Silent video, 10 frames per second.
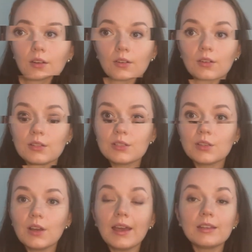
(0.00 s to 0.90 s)

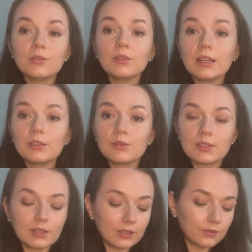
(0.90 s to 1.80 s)
Also, I do not
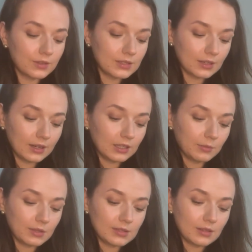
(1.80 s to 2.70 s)
use a lot of this
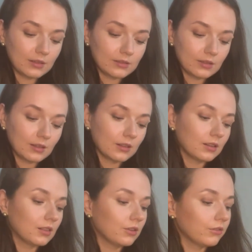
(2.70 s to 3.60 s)
item. This is a
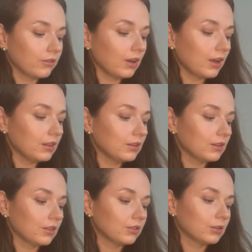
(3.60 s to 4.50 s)

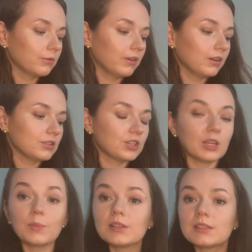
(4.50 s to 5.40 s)
L'Oreal Longwear
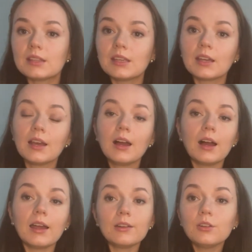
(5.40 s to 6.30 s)
shaping stick.
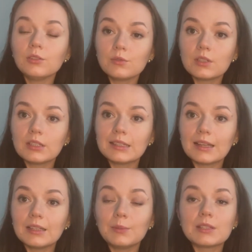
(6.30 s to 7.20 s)
I don't use it a
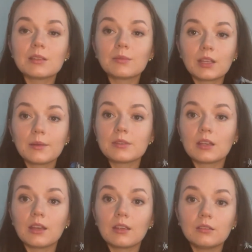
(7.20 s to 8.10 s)
lot, but sometimes
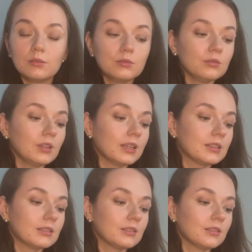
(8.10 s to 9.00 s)
I do,
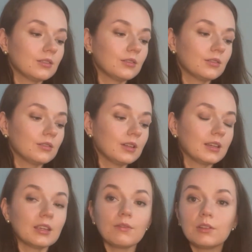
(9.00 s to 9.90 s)
like, you know,
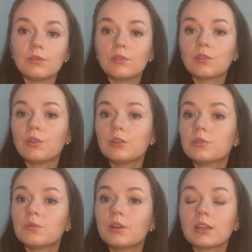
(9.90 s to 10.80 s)
like even if you're going
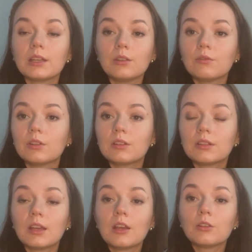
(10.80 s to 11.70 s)
to work and you want
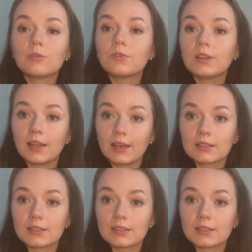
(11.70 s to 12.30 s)
to feel